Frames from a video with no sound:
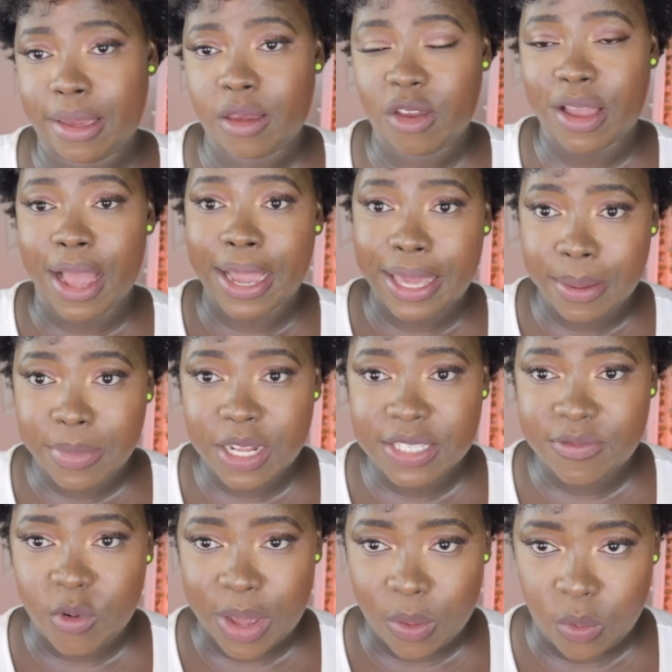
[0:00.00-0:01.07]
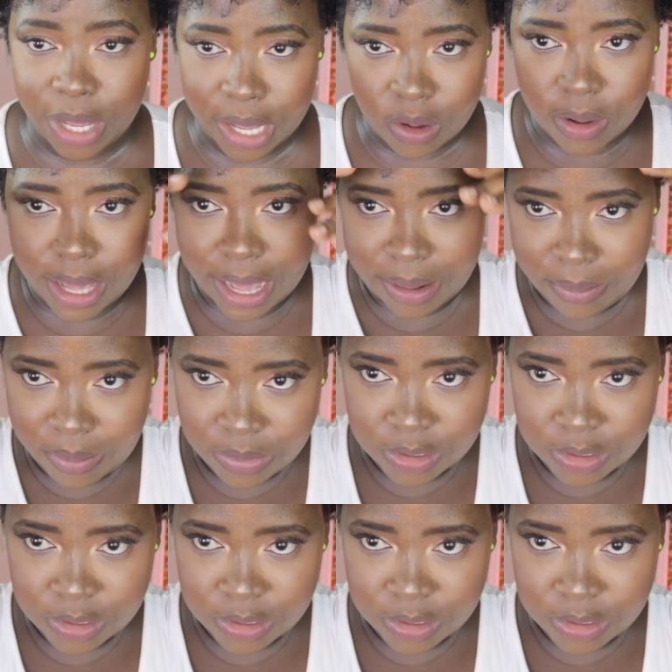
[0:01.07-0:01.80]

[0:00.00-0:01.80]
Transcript: You can keep this for a week, okay?